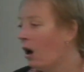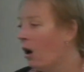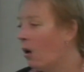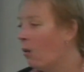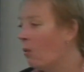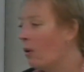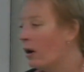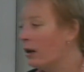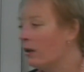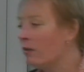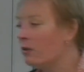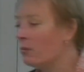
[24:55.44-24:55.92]

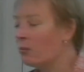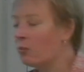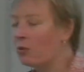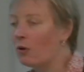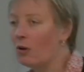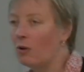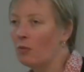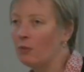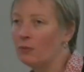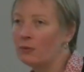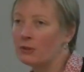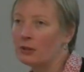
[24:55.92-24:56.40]
One of the
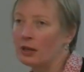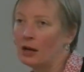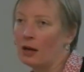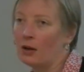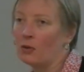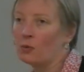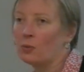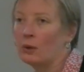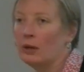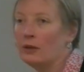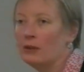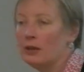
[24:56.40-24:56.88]
problems
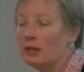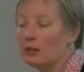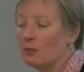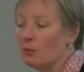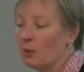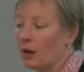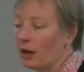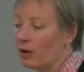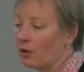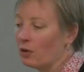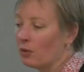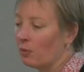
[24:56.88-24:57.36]
are when these
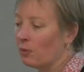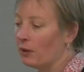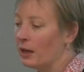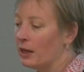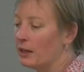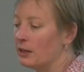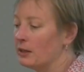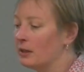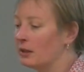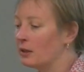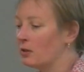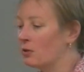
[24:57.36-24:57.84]

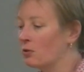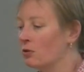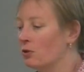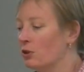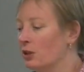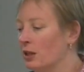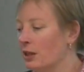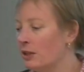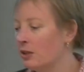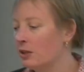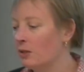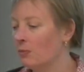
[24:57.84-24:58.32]
microplastics are
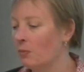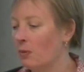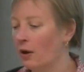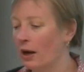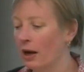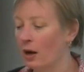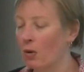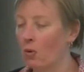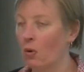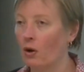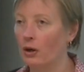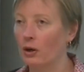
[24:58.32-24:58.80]
ingested
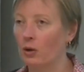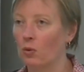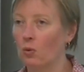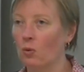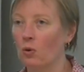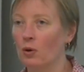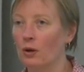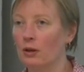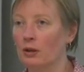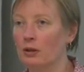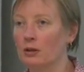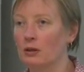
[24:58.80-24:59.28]
by aquatic
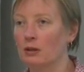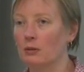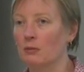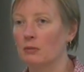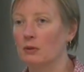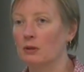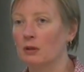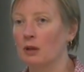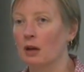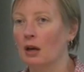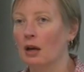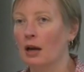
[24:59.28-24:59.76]

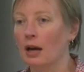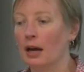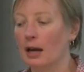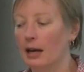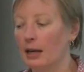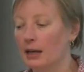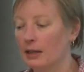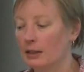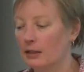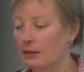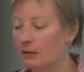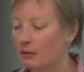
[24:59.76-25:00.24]
organisms
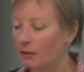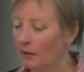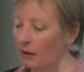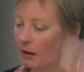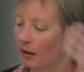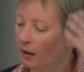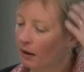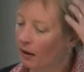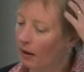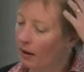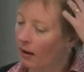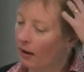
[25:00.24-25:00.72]
is
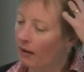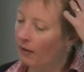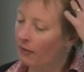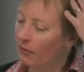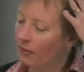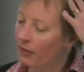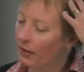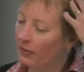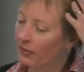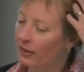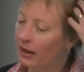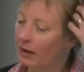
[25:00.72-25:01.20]

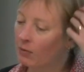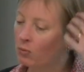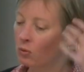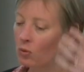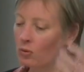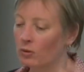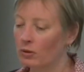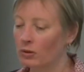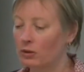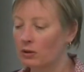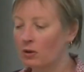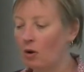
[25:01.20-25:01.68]
that they
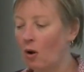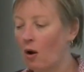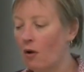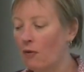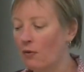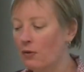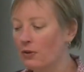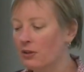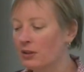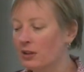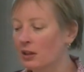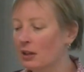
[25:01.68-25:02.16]
will
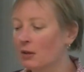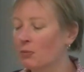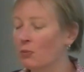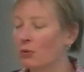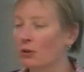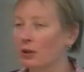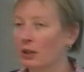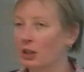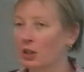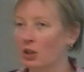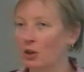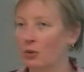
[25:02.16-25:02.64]
often
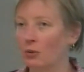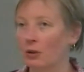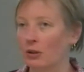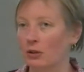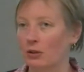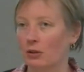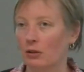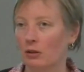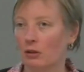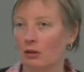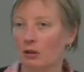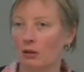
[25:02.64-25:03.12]
deliberately do
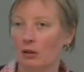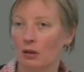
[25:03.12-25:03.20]
it.